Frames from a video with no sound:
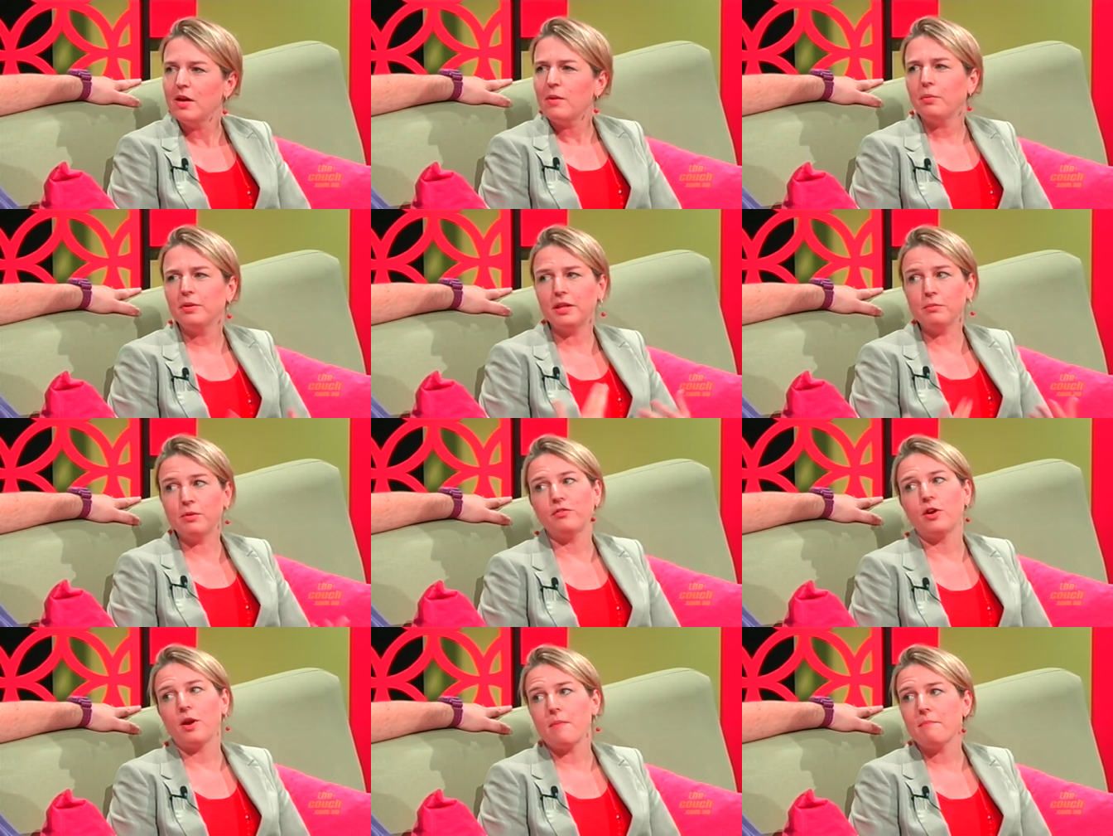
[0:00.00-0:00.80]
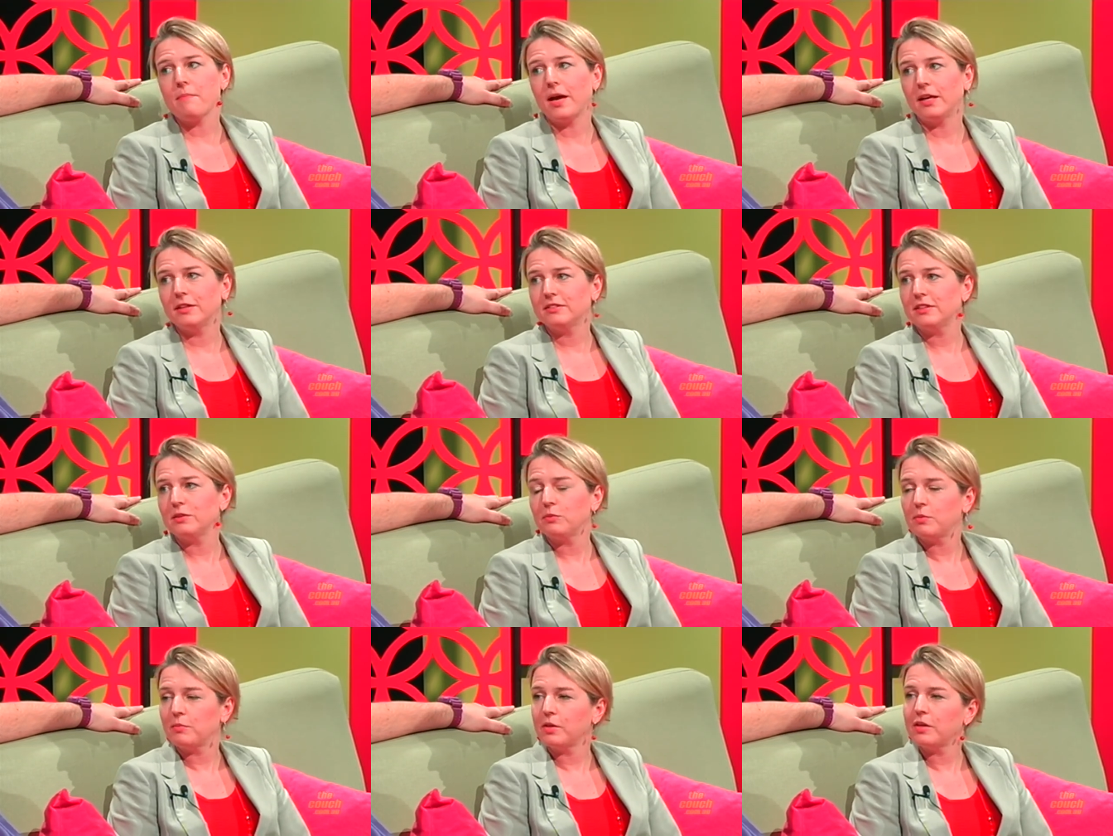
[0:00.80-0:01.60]
But then we've got
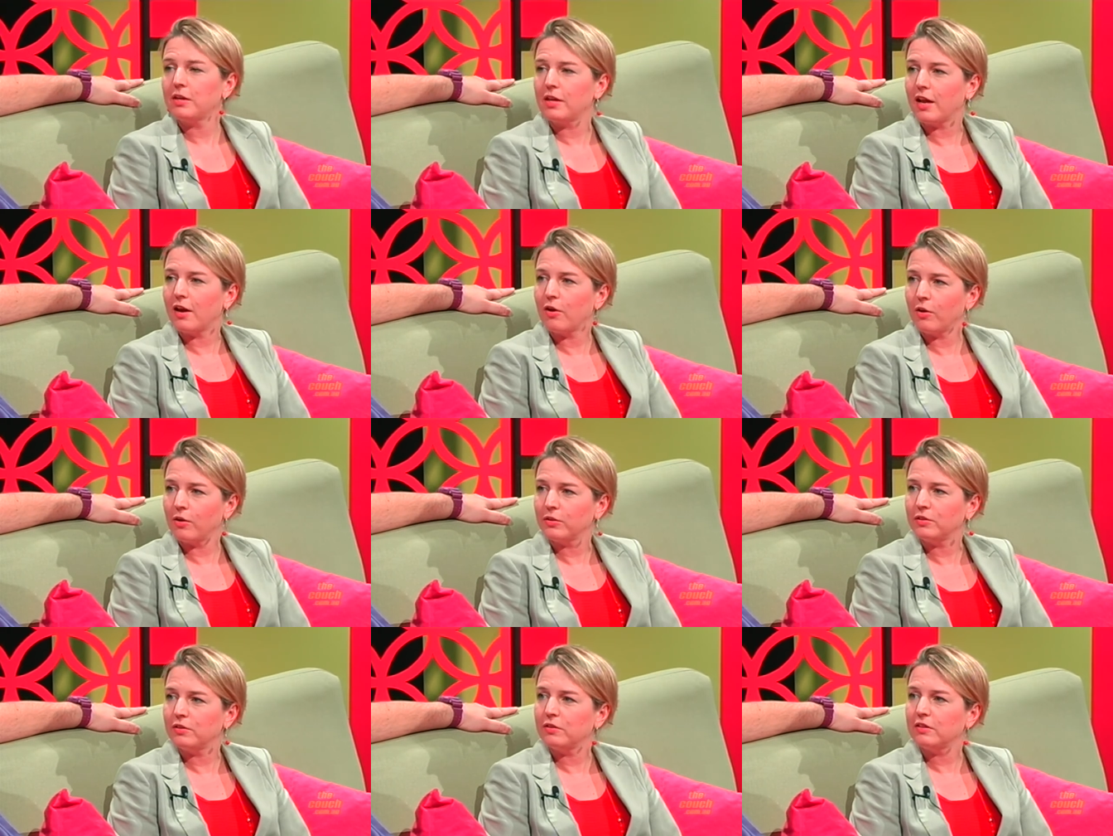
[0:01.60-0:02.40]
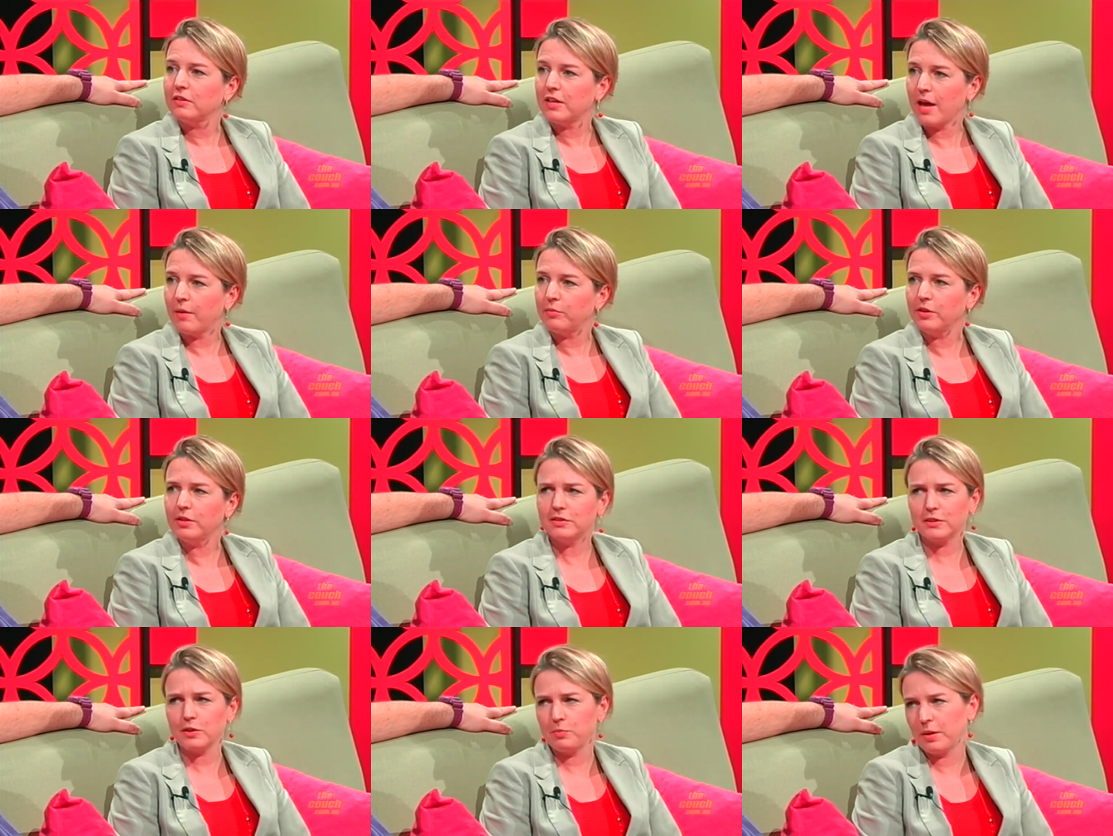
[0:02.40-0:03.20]
amazing women in our own
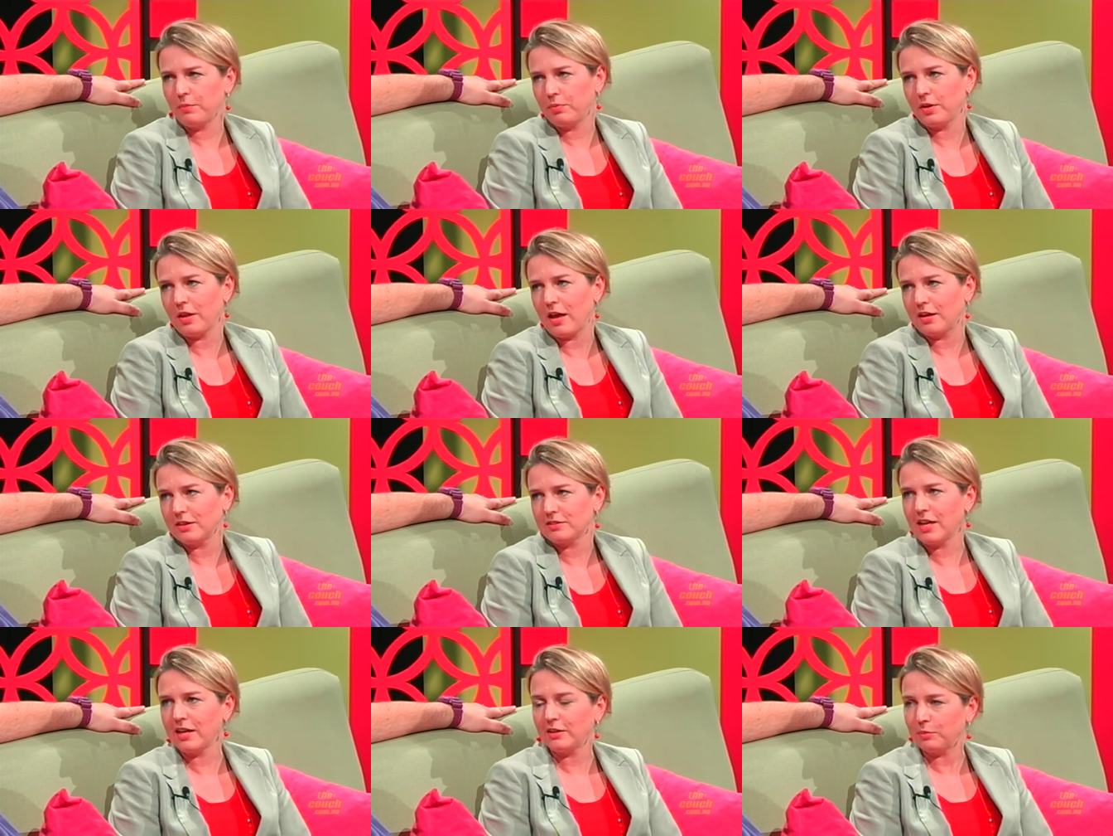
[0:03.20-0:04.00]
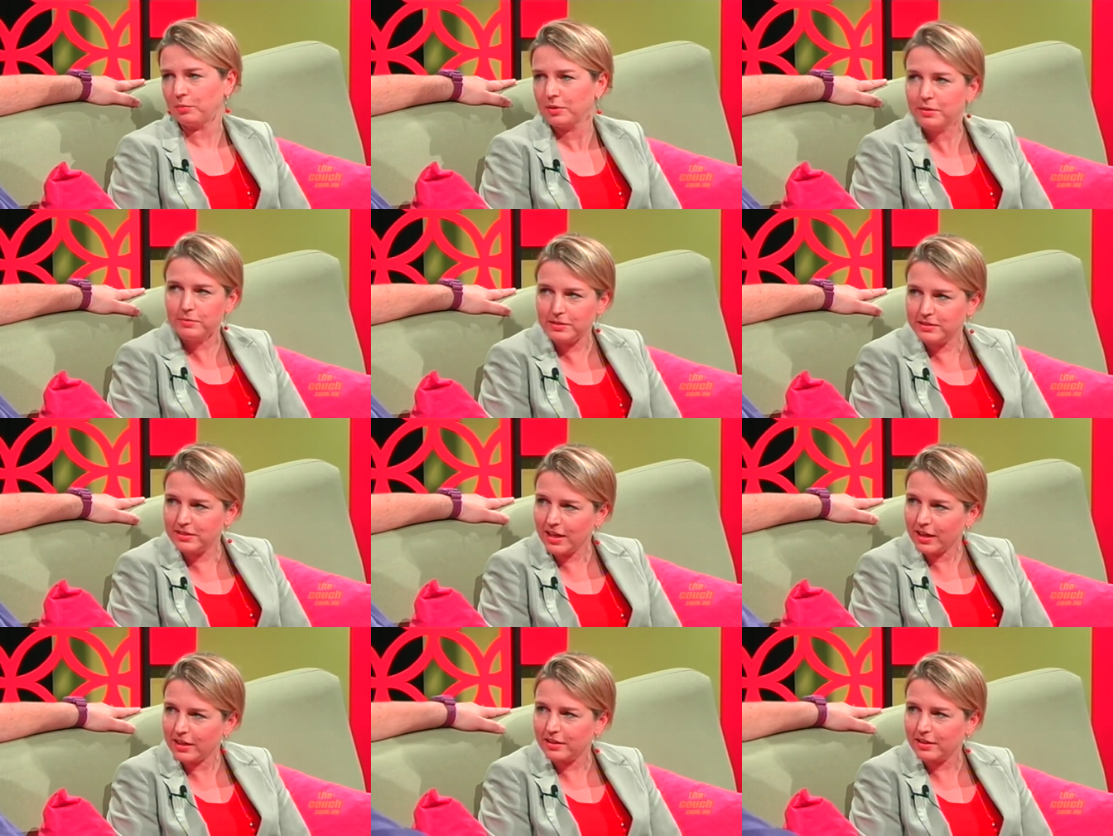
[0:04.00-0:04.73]
cabinet. So people like Tanya Plibersek. You have